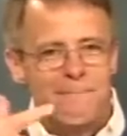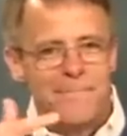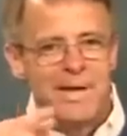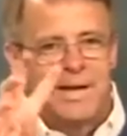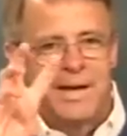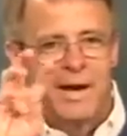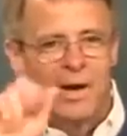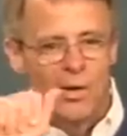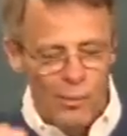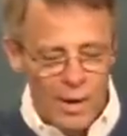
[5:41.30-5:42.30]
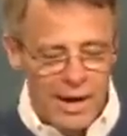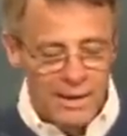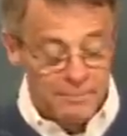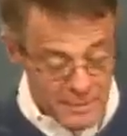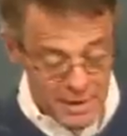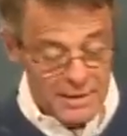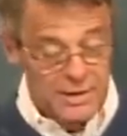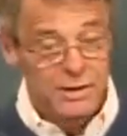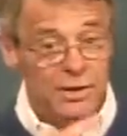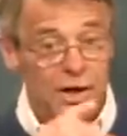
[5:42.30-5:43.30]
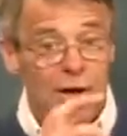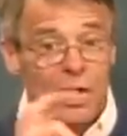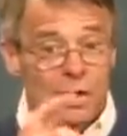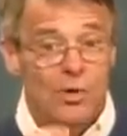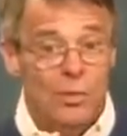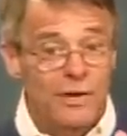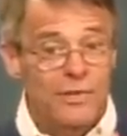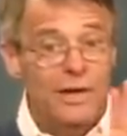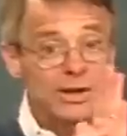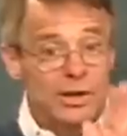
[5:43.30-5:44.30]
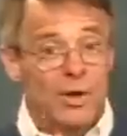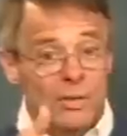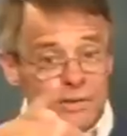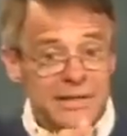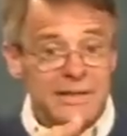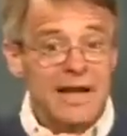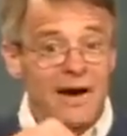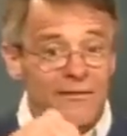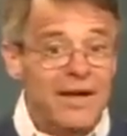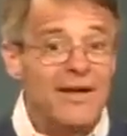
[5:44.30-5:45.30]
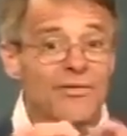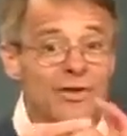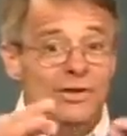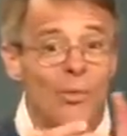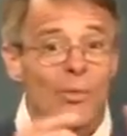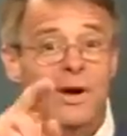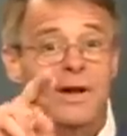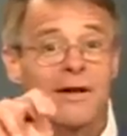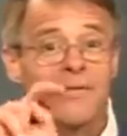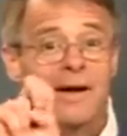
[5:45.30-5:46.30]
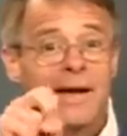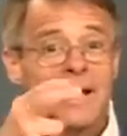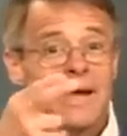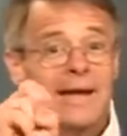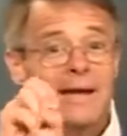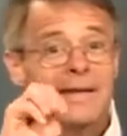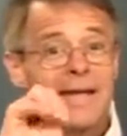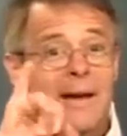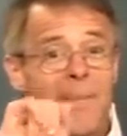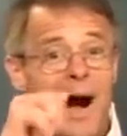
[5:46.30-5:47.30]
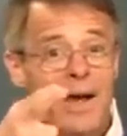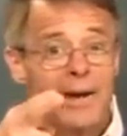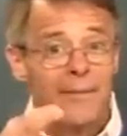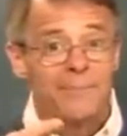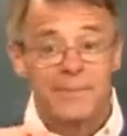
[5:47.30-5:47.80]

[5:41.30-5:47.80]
big way. Now, this is a story that shows itself in the story of Nehemiah.